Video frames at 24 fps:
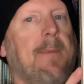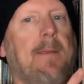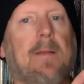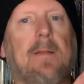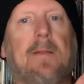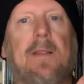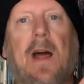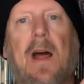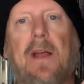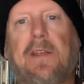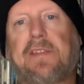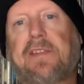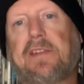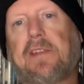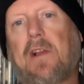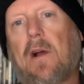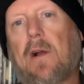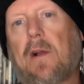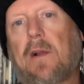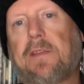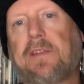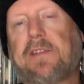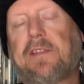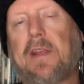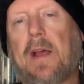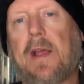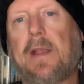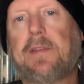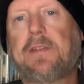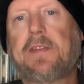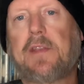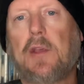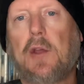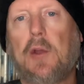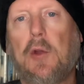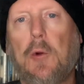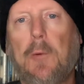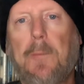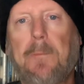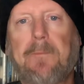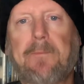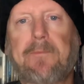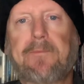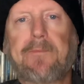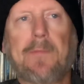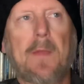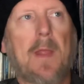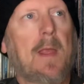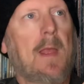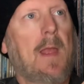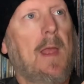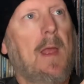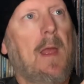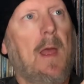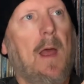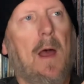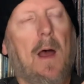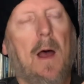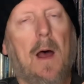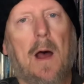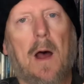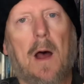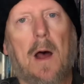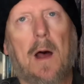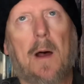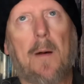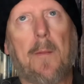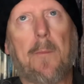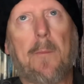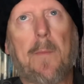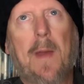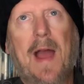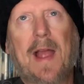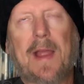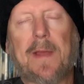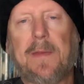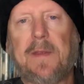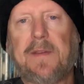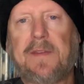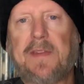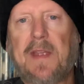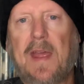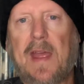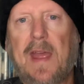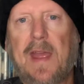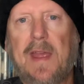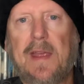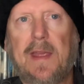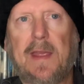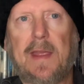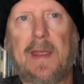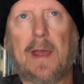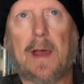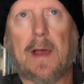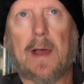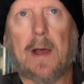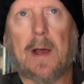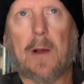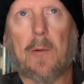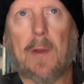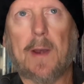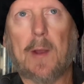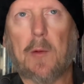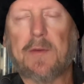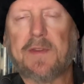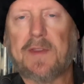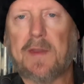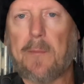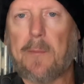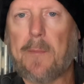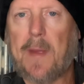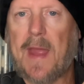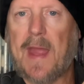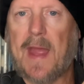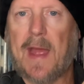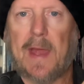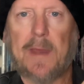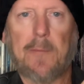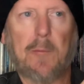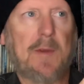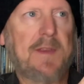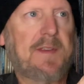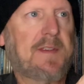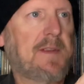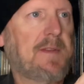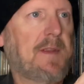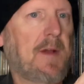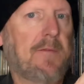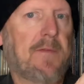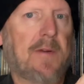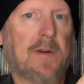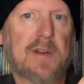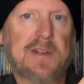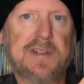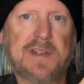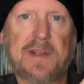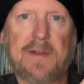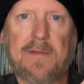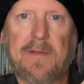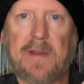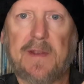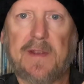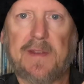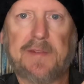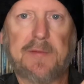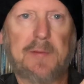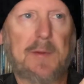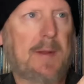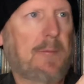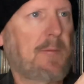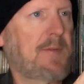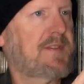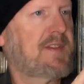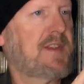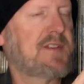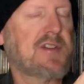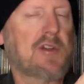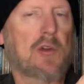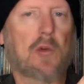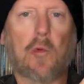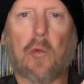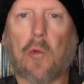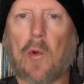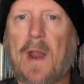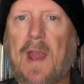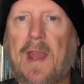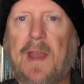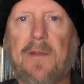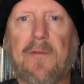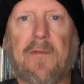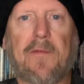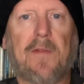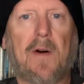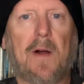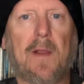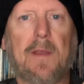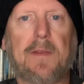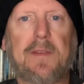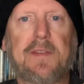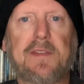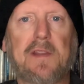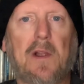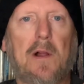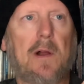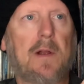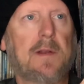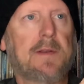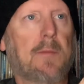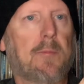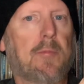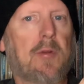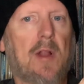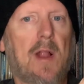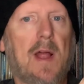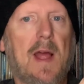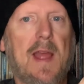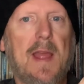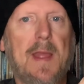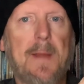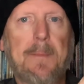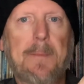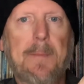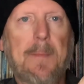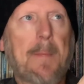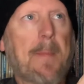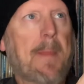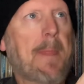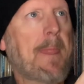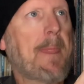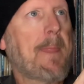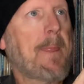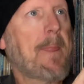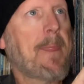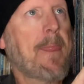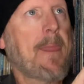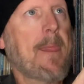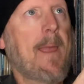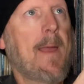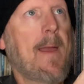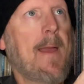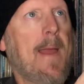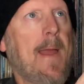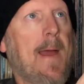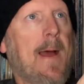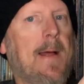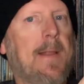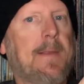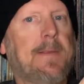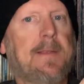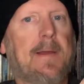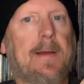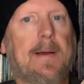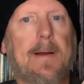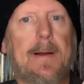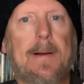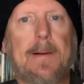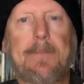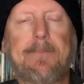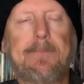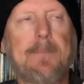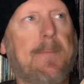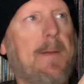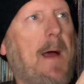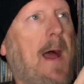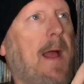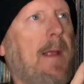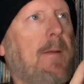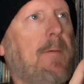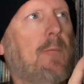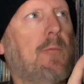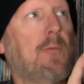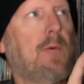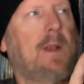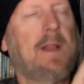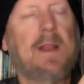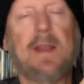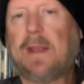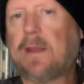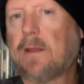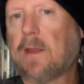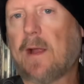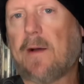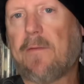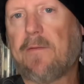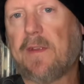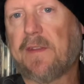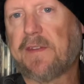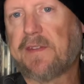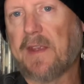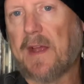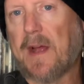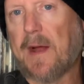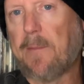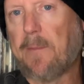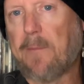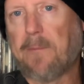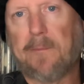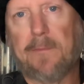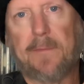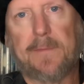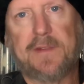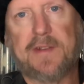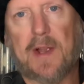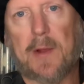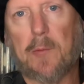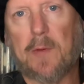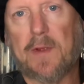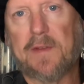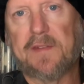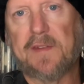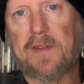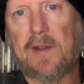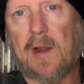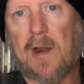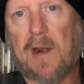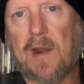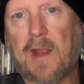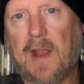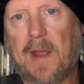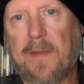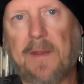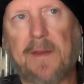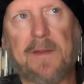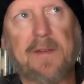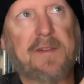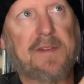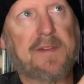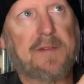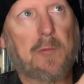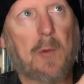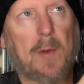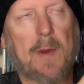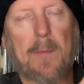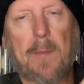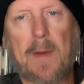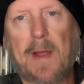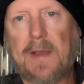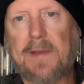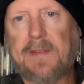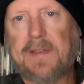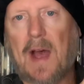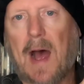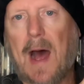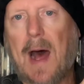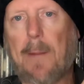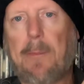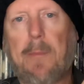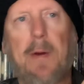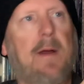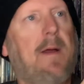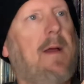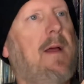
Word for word: last song on side two. Uh, back in the day uh, when I was in a band, we did a version of this. Such a great, fun song to play. And uh, I really love this album, John Wesley Harding. I think this is one of my top